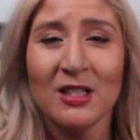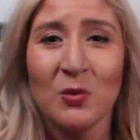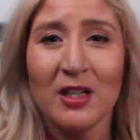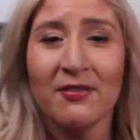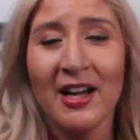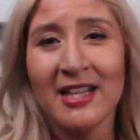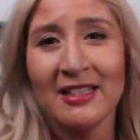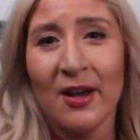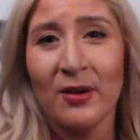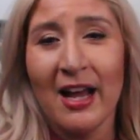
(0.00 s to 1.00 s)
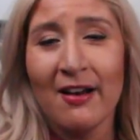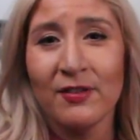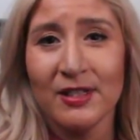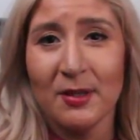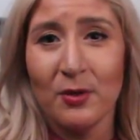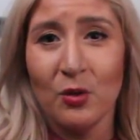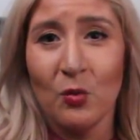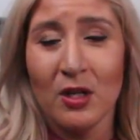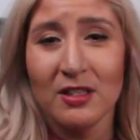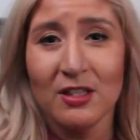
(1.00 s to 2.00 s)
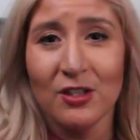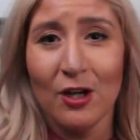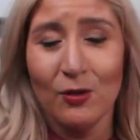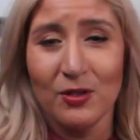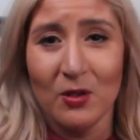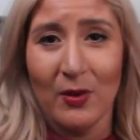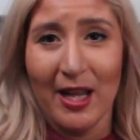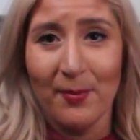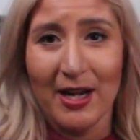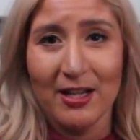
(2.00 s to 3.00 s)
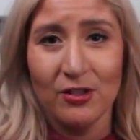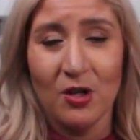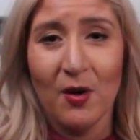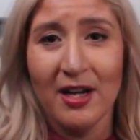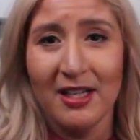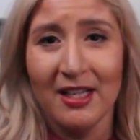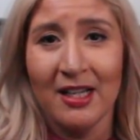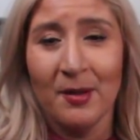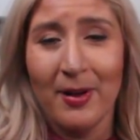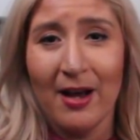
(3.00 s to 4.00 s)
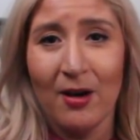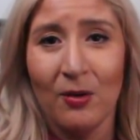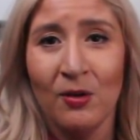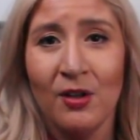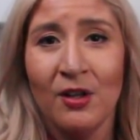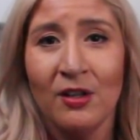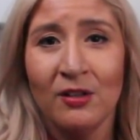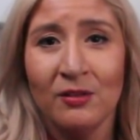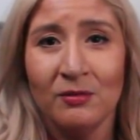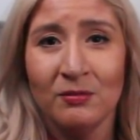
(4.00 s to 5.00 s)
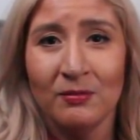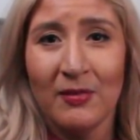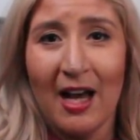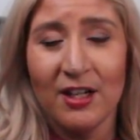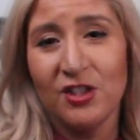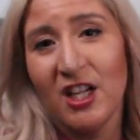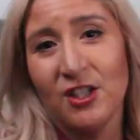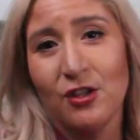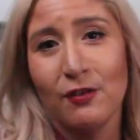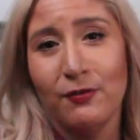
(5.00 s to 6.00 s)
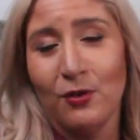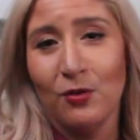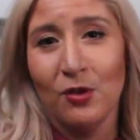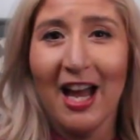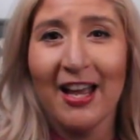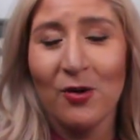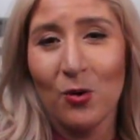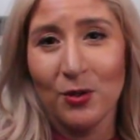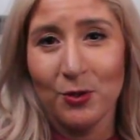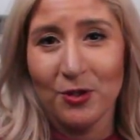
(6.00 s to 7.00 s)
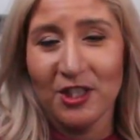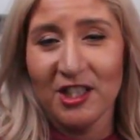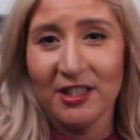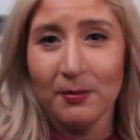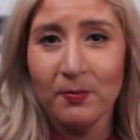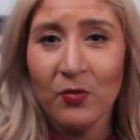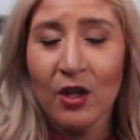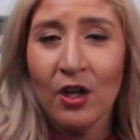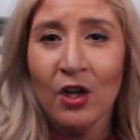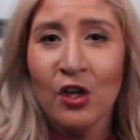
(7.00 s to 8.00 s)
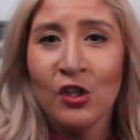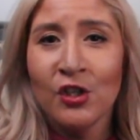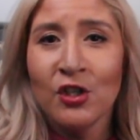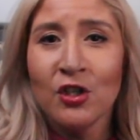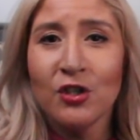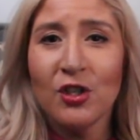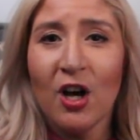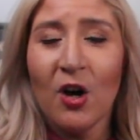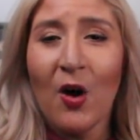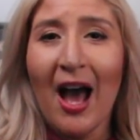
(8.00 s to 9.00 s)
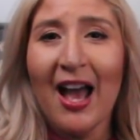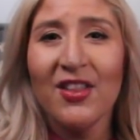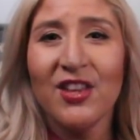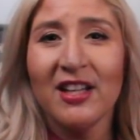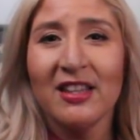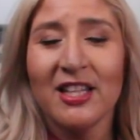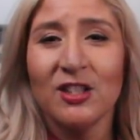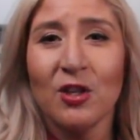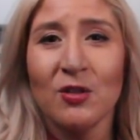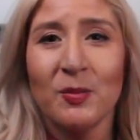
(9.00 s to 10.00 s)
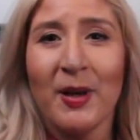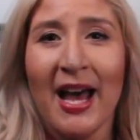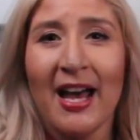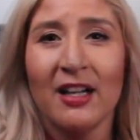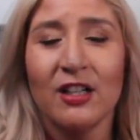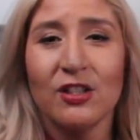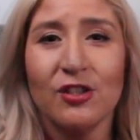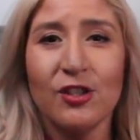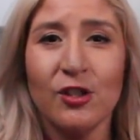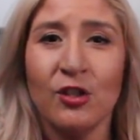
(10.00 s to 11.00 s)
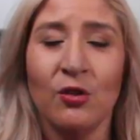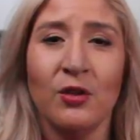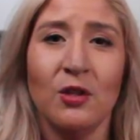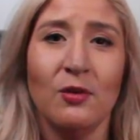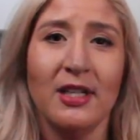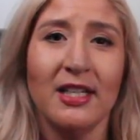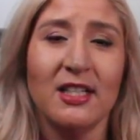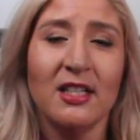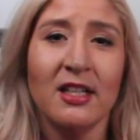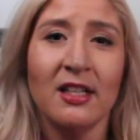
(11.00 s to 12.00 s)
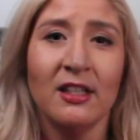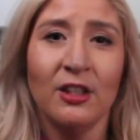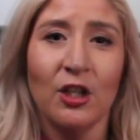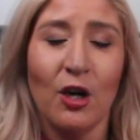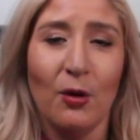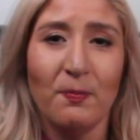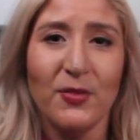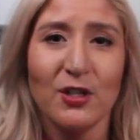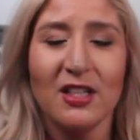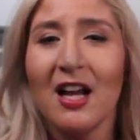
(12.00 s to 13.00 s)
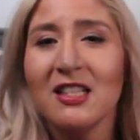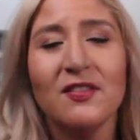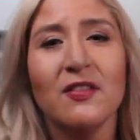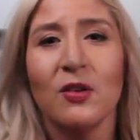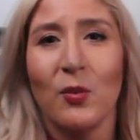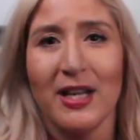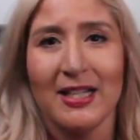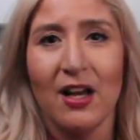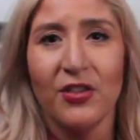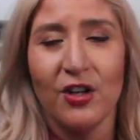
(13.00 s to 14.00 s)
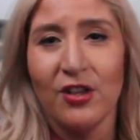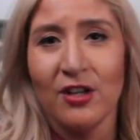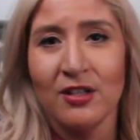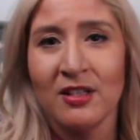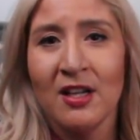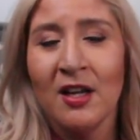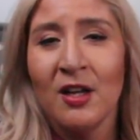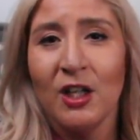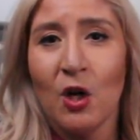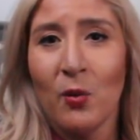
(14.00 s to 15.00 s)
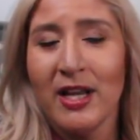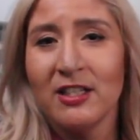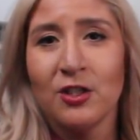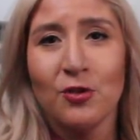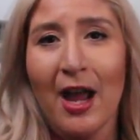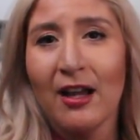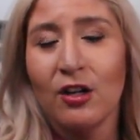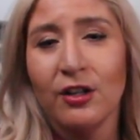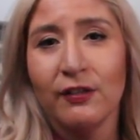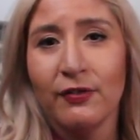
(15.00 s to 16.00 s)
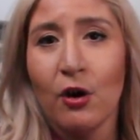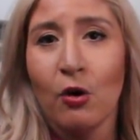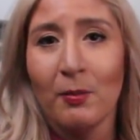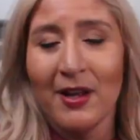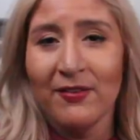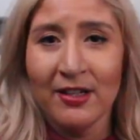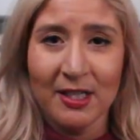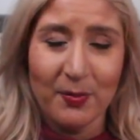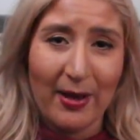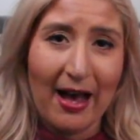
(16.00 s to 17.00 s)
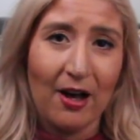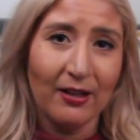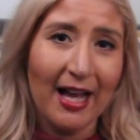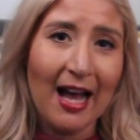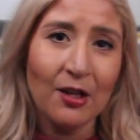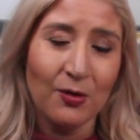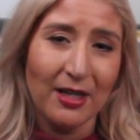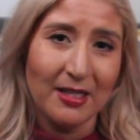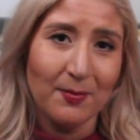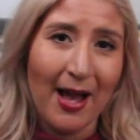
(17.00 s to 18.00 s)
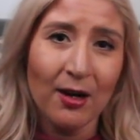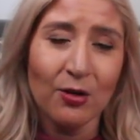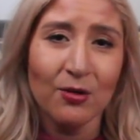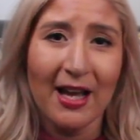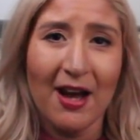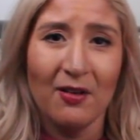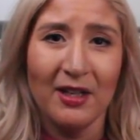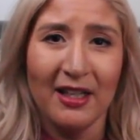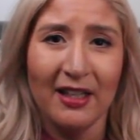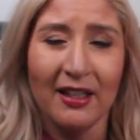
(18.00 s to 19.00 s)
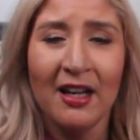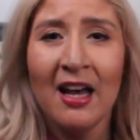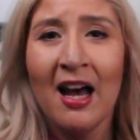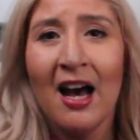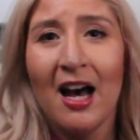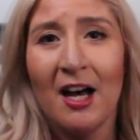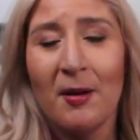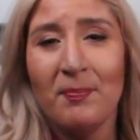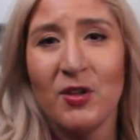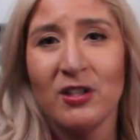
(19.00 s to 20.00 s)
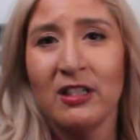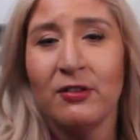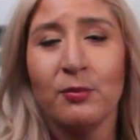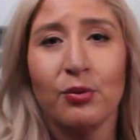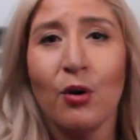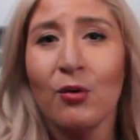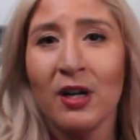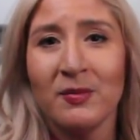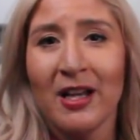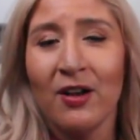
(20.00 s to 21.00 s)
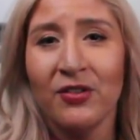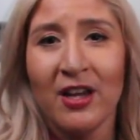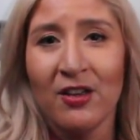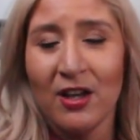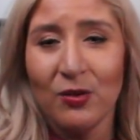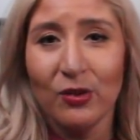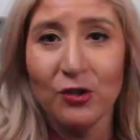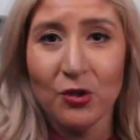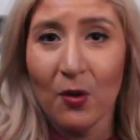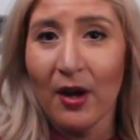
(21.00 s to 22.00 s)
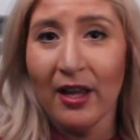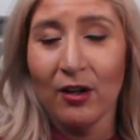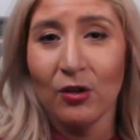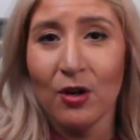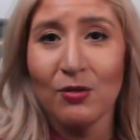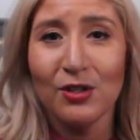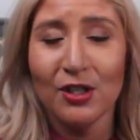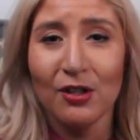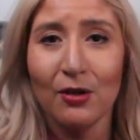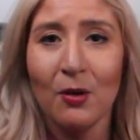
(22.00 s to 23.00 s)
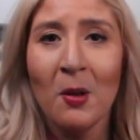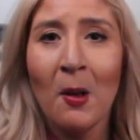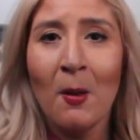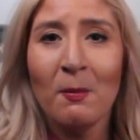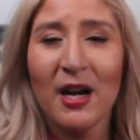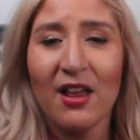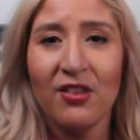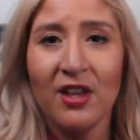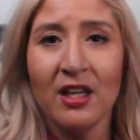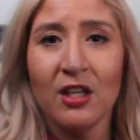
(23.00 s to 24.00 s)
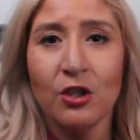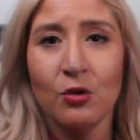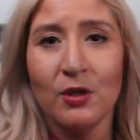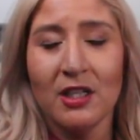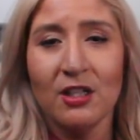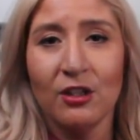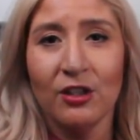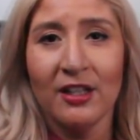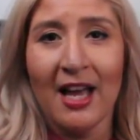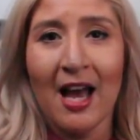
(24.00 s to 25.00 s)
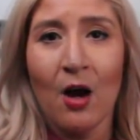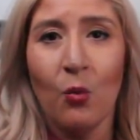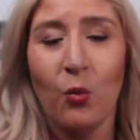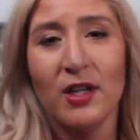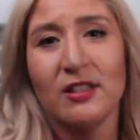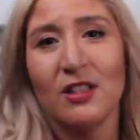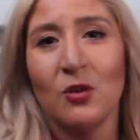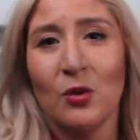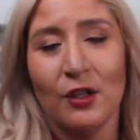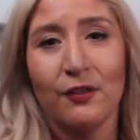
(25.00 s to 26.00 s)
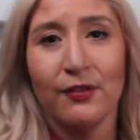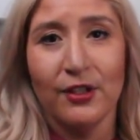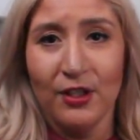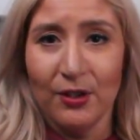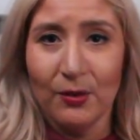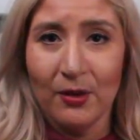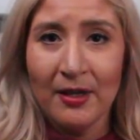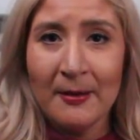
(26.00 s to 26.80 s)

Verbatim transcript: is, what advice I would have for someone who wants to start losing weight but has no idea about how to change their food, or diet, or nutrition. So I think this goes back to, you need to, you know, there's tons of different ways out there. There's, you know, ways to track it on your phone, MyFitnessPal, calories, macro counting. There's different programs out there that you can join or go to. But I think you need to look at what's going to work for you.